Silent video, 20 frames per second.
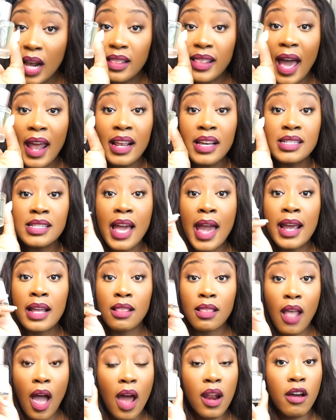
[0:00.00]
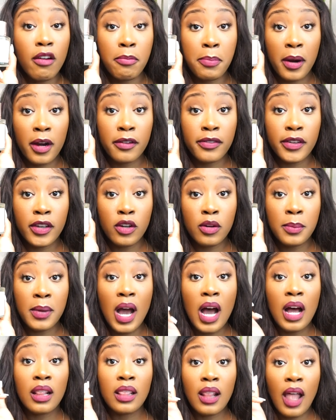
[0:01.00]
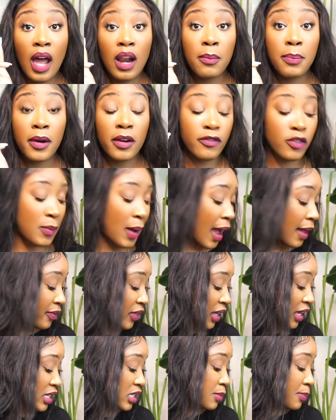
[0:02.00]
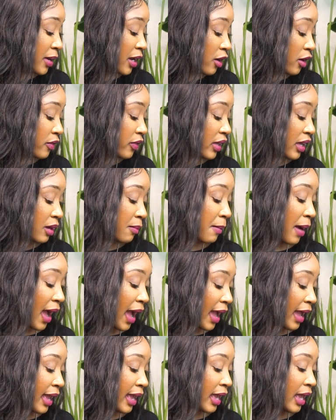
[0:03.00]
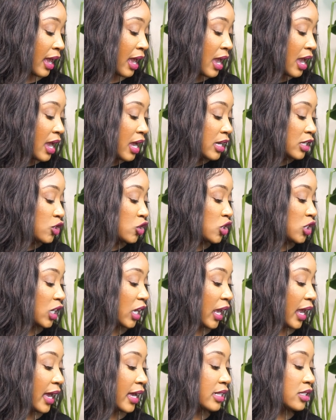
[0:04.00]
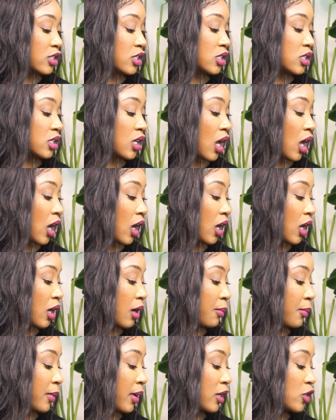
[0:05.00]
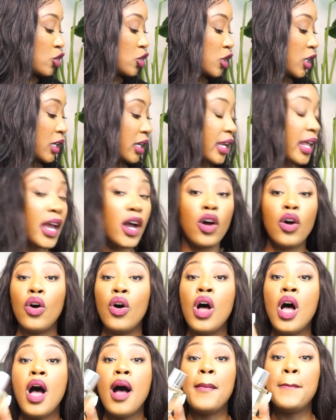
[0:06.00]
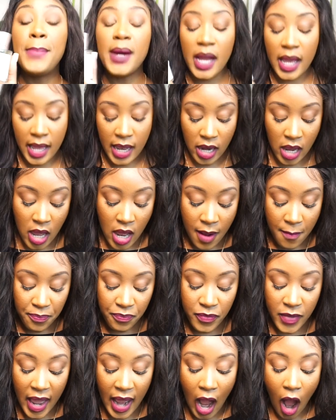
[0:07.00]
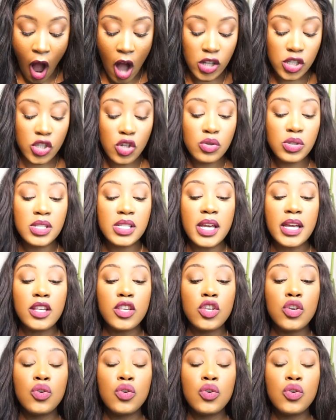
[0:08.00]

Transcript: That is a lot of perfume, a lot of perfume. I think it's bigger than my Chance um, Chanel, but they also send